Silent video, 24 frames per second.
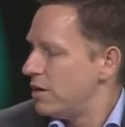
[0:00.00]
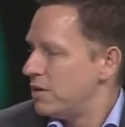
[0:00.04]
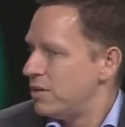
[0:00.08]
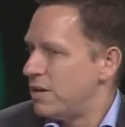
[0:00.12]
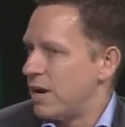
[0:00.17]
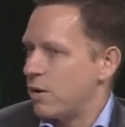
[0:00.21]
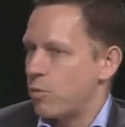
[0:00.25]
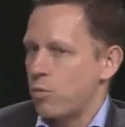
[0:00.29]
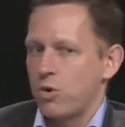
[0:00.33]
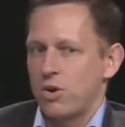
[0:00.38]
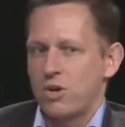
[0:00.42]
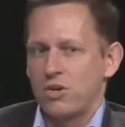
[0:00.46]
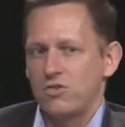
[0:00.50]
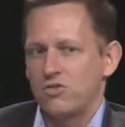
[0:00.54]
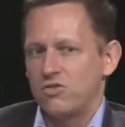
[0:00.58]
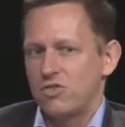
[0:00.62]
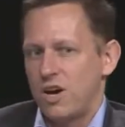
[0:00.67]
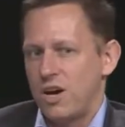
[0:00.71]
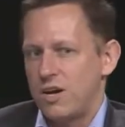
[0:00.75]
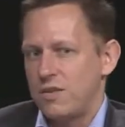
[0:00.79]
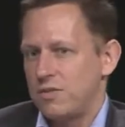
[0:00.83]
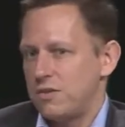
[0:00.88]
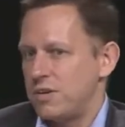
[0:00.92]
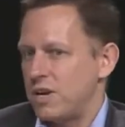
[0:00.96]
networking
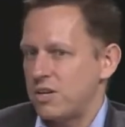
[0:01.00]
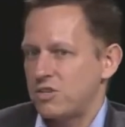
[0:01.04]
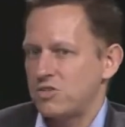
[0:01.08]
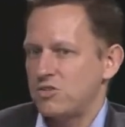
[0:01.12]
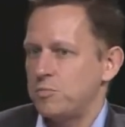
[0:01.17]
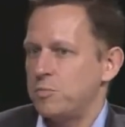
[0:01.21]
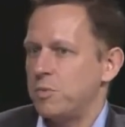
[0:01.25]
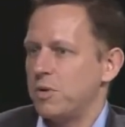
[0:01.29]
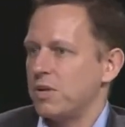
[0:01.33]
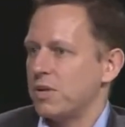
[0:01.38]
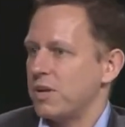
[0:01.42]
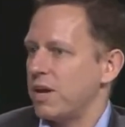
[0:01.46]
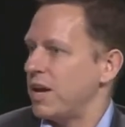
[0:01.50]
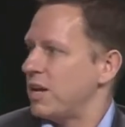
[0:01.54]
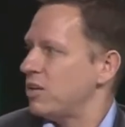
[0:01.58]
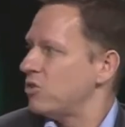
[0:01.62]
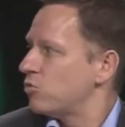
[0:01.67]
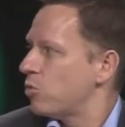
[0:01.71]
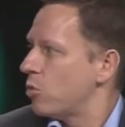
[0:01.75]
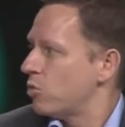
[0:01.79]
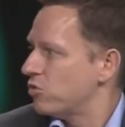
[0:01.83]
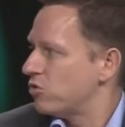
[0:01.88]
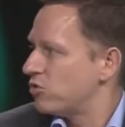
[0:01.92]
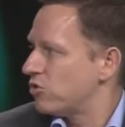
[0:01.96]
site. The next Bill
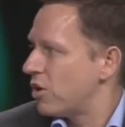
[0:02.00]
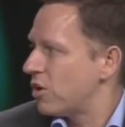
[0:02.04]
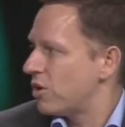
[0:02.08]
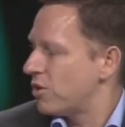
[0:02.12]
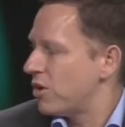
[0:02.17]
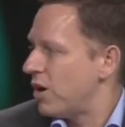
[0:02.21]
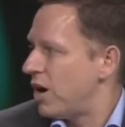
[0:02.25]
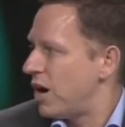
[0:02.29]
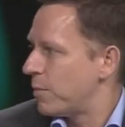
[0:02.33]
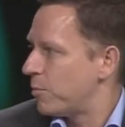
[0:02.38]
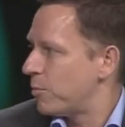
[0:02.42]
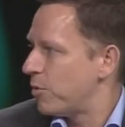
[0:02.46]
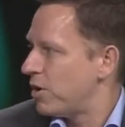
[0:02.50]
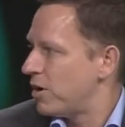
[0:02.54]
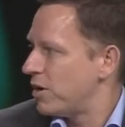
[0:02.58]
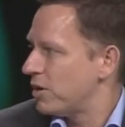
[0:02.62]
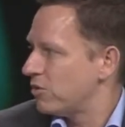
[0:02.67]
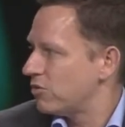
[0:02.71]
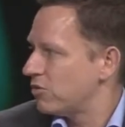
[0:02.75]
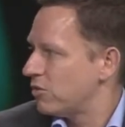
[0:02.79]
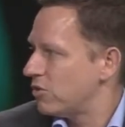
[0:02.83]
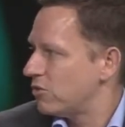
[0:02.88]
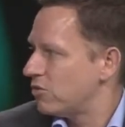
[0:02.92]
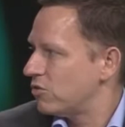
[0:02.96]
Gates won't start an operating
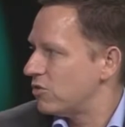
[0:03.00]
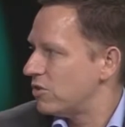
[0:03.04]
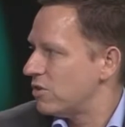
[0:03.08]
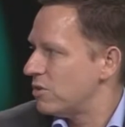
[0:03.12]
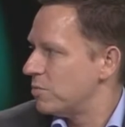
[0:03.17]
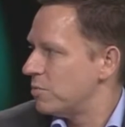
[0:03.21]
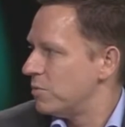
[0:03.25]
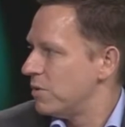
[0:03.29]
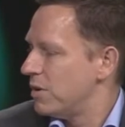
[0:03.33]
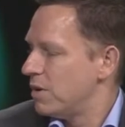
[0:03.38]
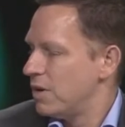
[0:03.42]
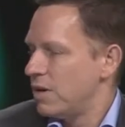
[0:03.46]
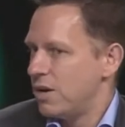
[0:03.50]
system.